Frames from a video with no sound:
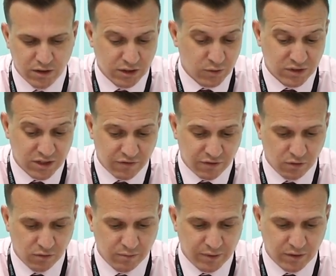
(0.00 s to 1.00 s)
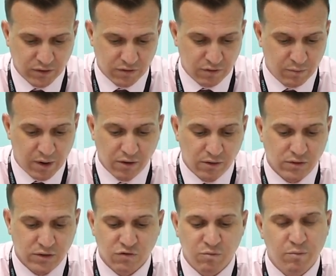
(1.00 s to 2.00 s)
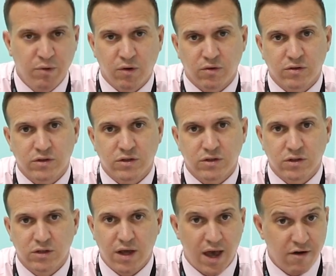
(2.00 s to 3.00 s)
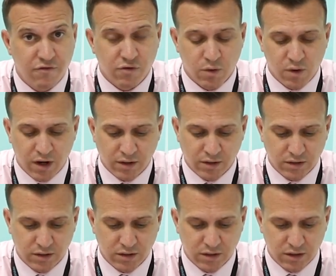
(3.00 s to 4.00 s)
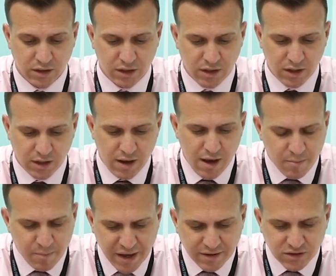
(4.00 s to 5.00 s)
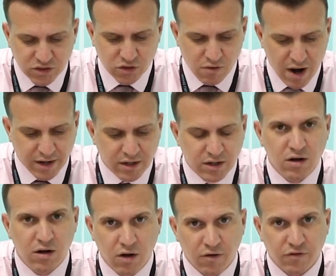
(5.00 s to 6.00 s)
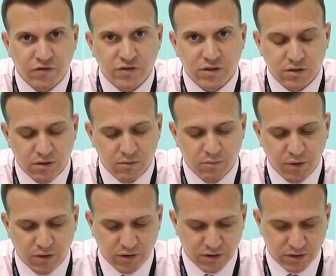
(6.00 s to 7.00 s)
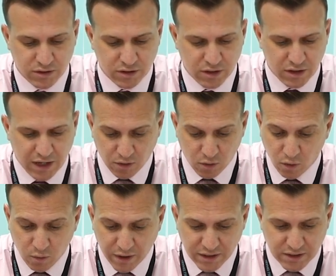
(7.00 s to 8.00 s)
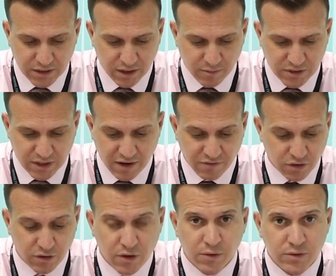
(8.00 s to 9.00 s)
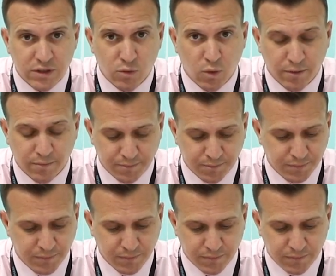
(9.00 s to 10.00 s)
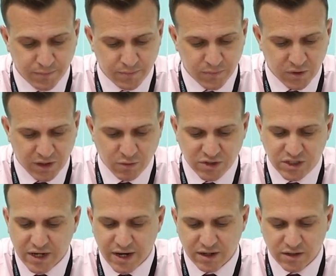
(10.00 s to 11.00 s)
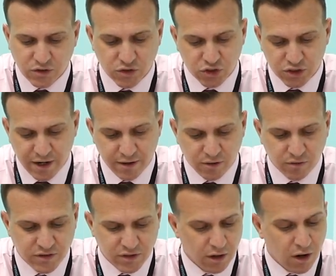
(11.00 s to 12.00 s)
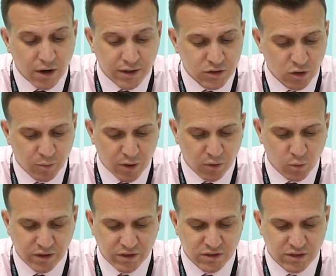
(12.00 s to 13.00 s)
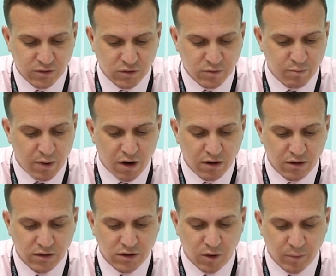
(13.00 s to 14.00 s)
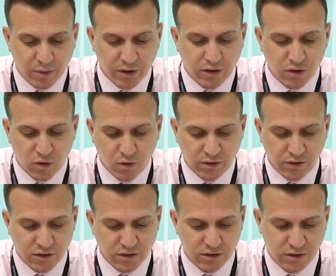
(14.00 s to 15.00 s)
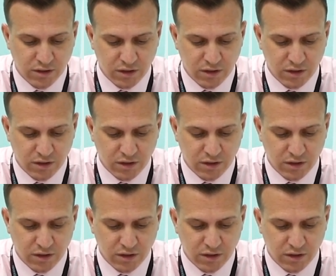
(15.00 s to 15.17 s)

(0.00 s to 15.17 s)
This was difficult because of the piles of books everywhere. Ben's granny loved books and always seemed to have her nose in one. They were stacked on shelves, lined up on windowsills, piled up in corners.